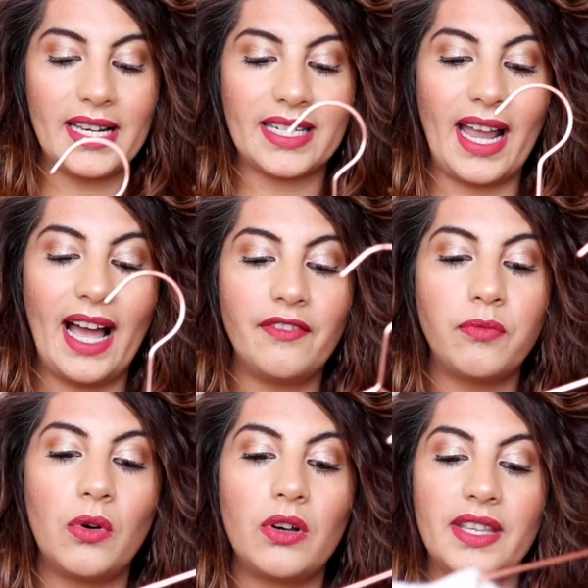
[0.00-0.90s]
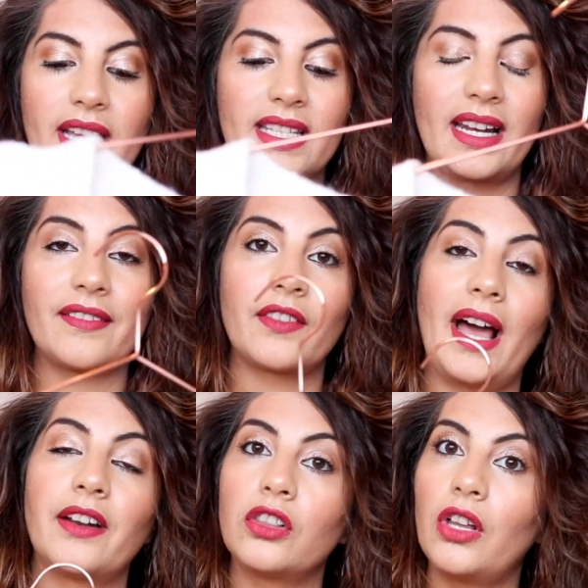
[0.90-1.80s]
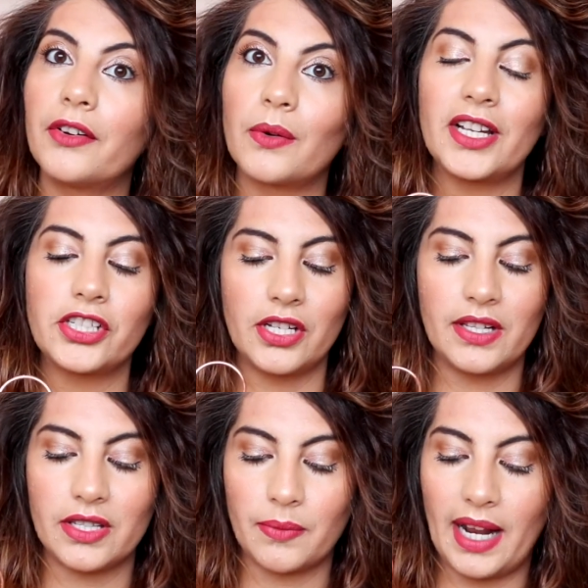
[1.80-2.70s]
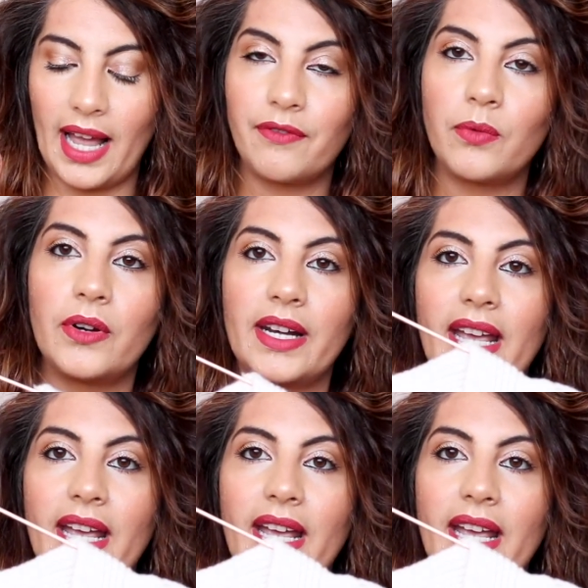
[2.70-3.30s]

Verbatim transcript: and I have worn this, and I had a lot of questions when I have worn